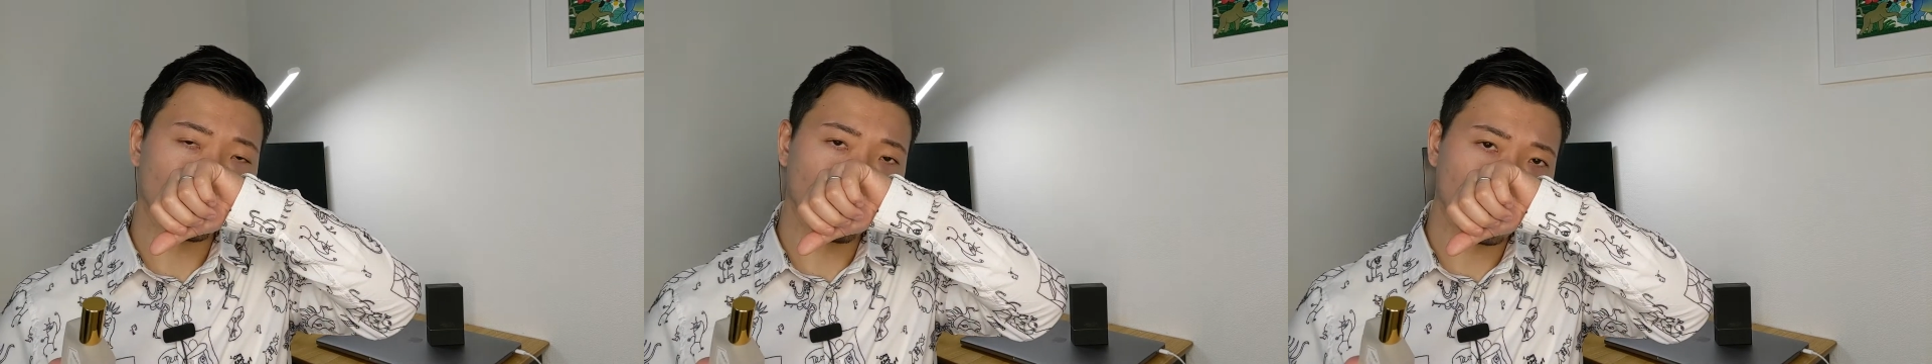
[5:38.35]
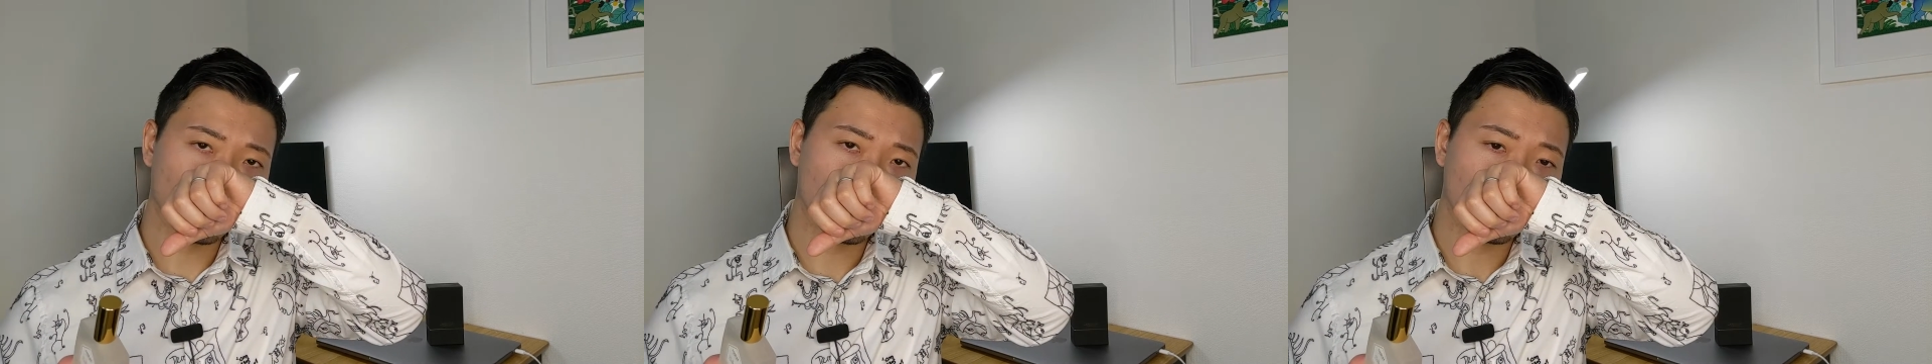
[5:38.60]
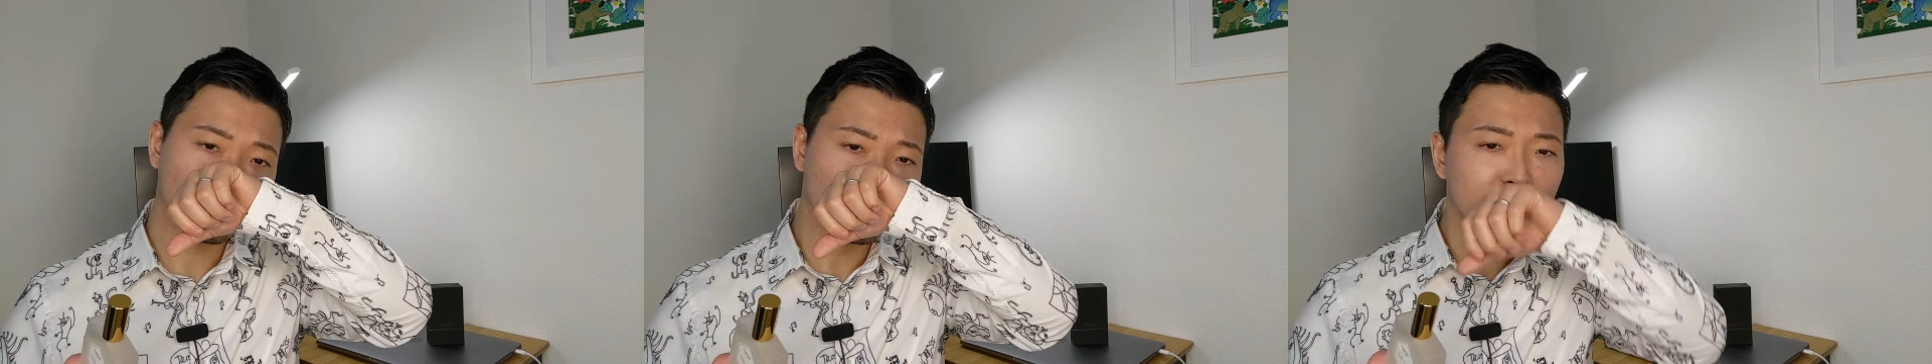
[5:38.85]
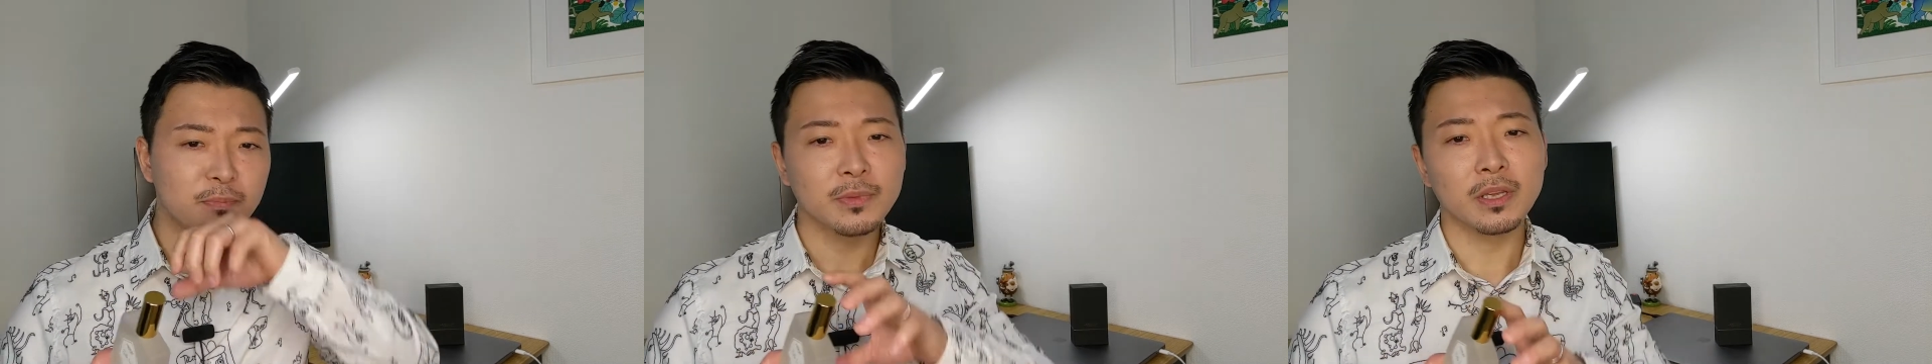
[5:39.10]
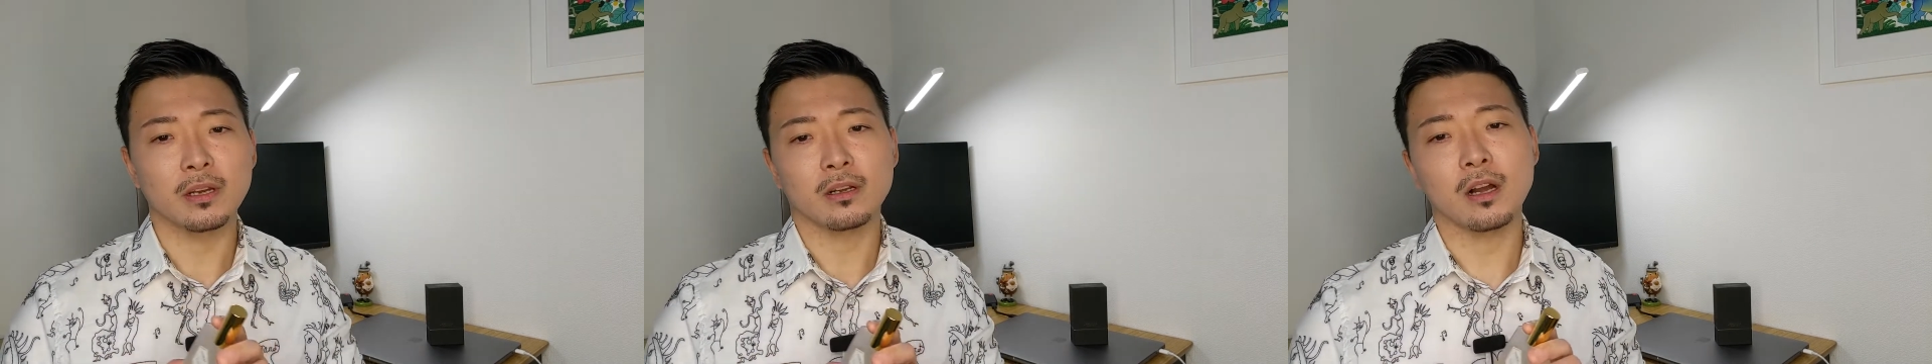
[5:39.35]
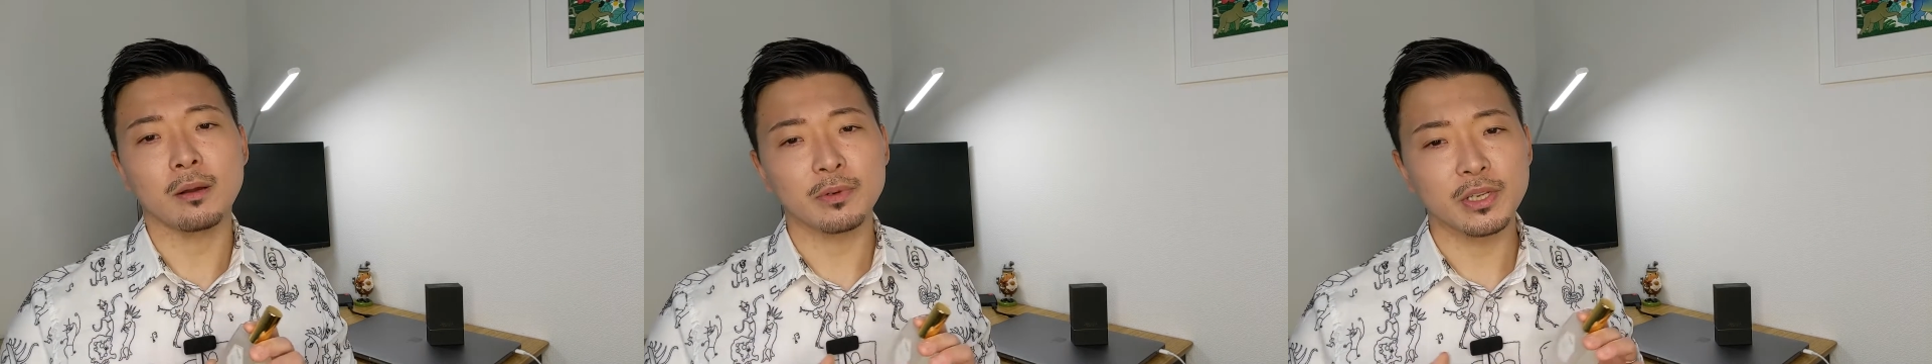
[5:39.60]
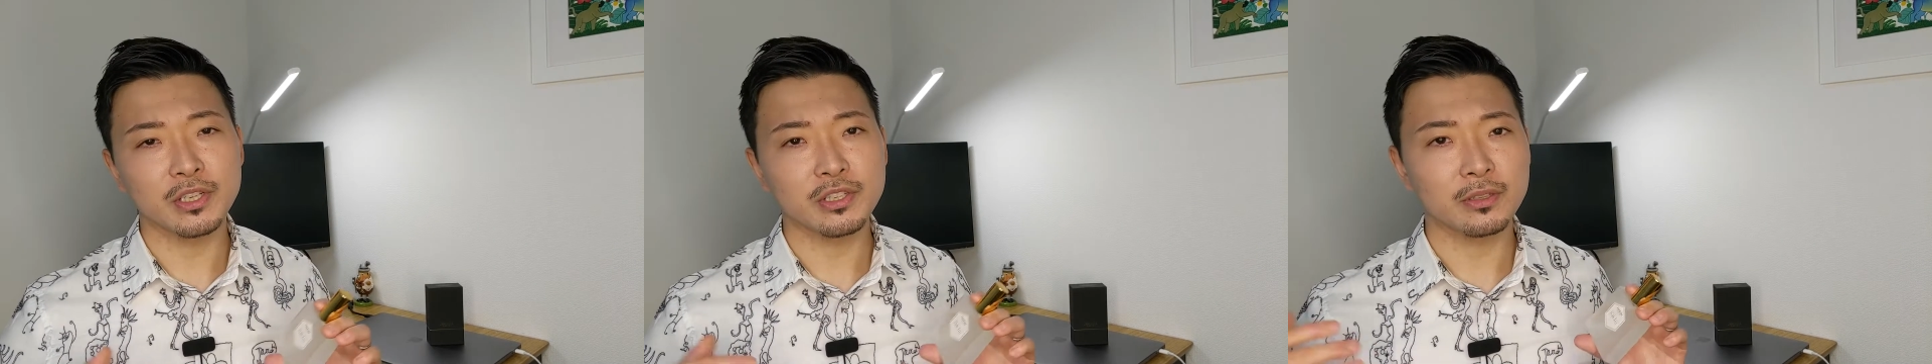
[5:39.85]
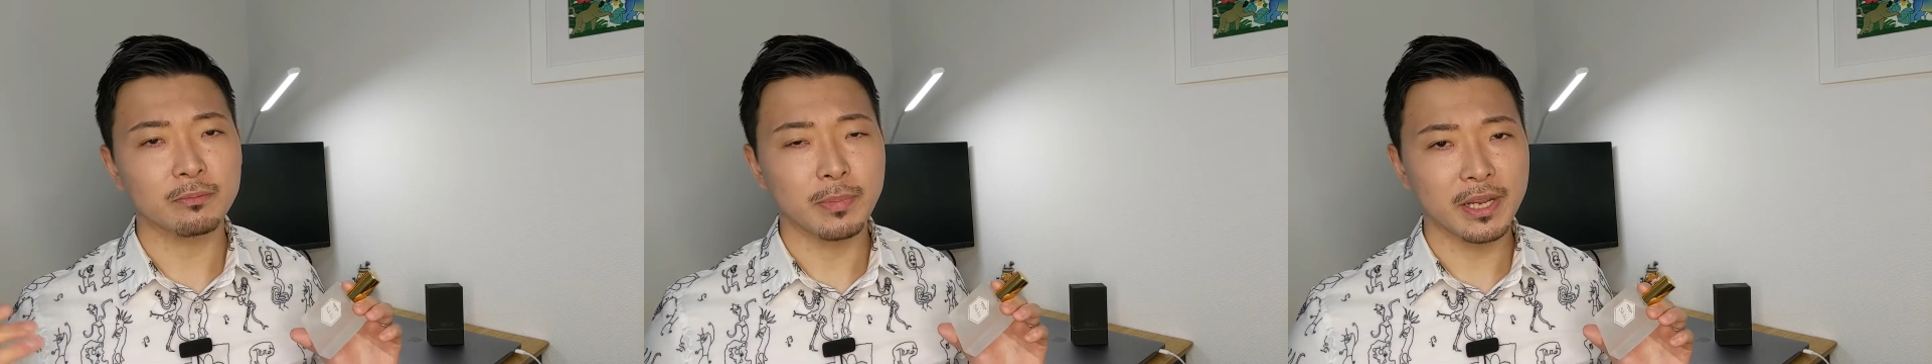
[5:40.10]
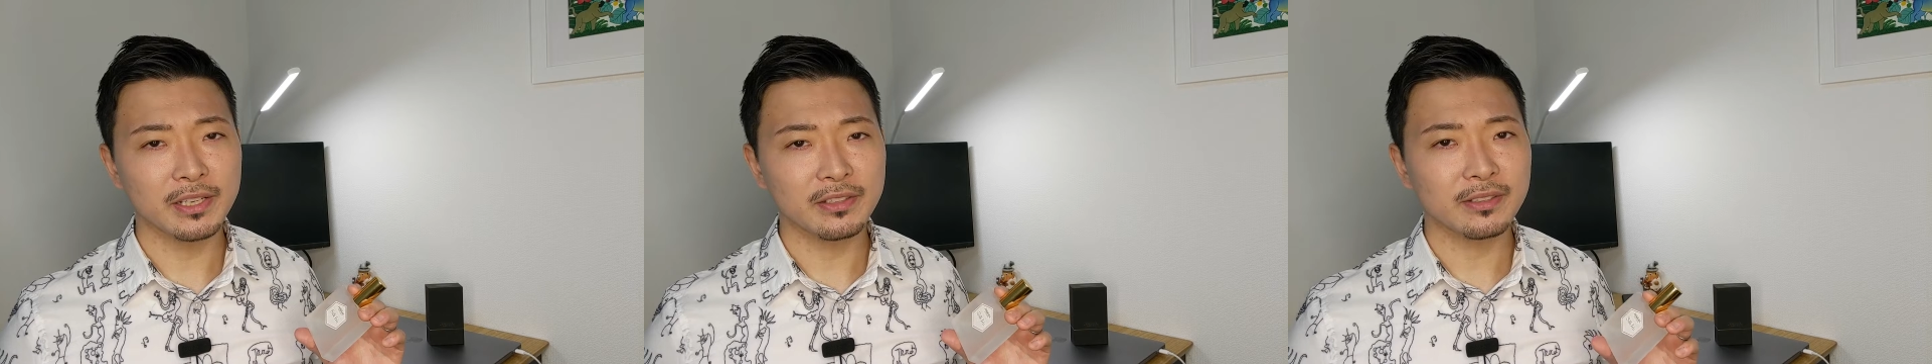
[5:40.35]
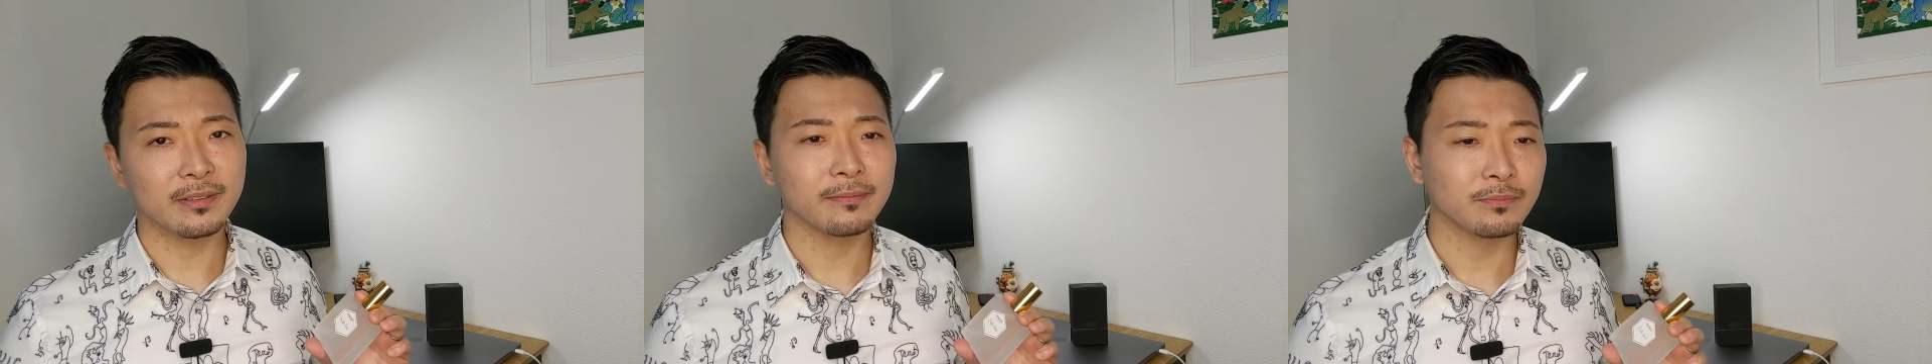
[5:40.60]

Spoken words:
musk combination base,